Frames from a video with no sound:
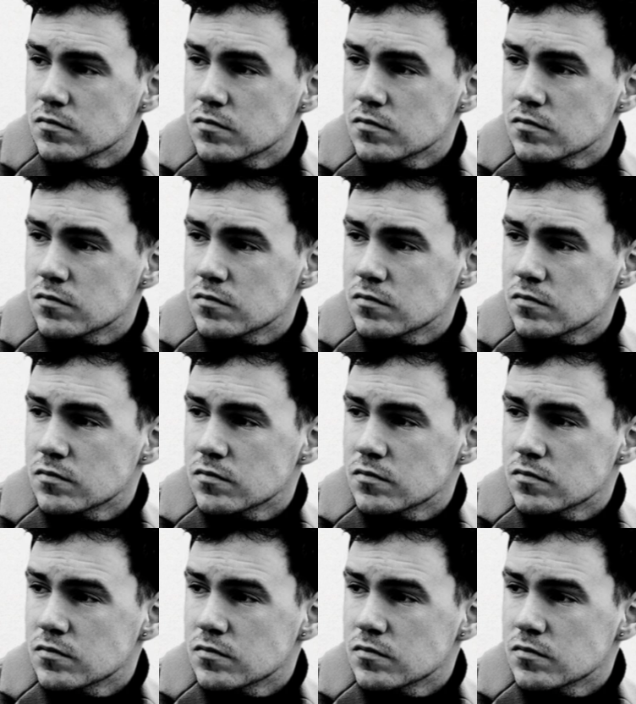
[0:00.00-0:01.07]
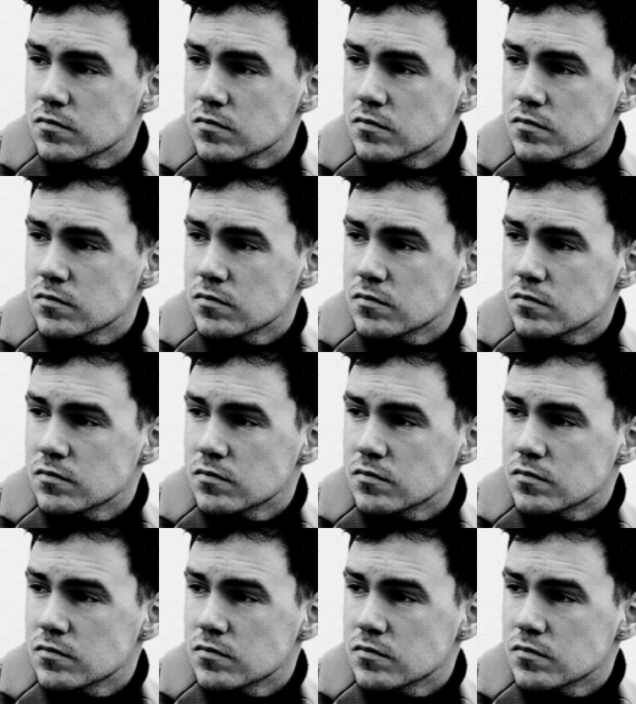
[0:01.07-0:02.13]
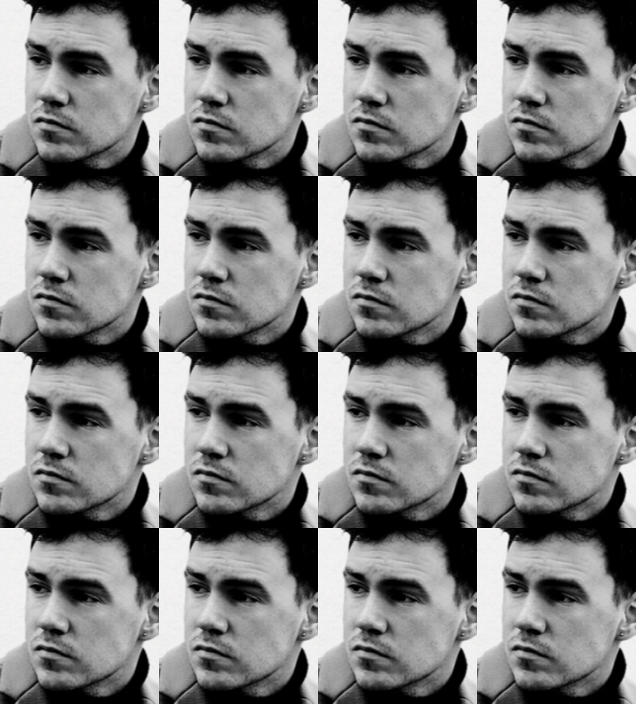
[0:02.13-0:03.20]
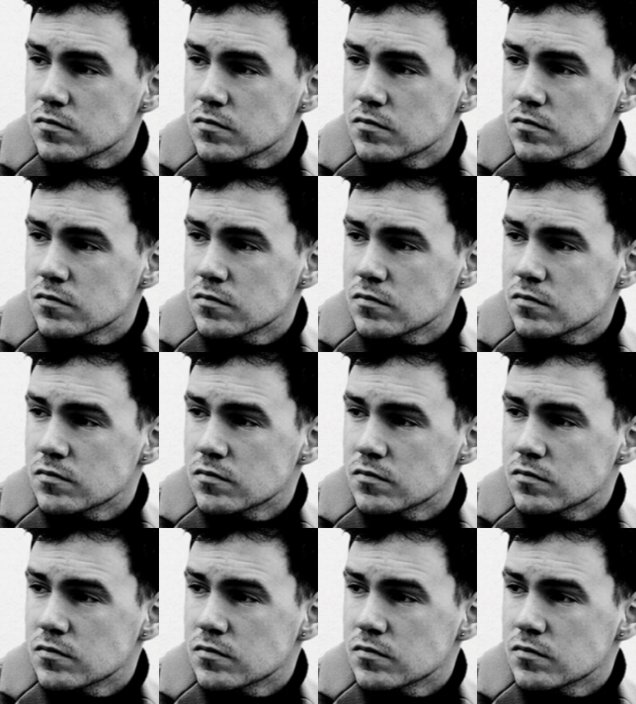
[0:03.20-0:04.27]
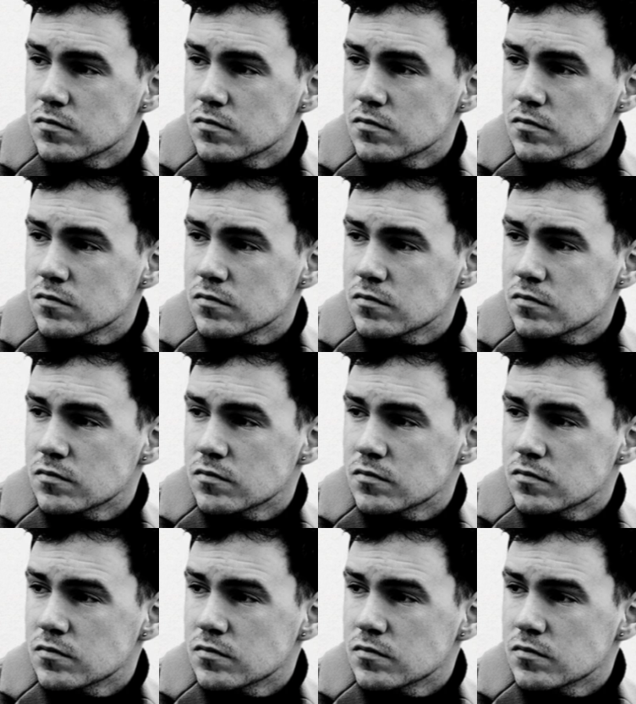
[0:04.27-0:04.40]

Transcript: (no lip movement)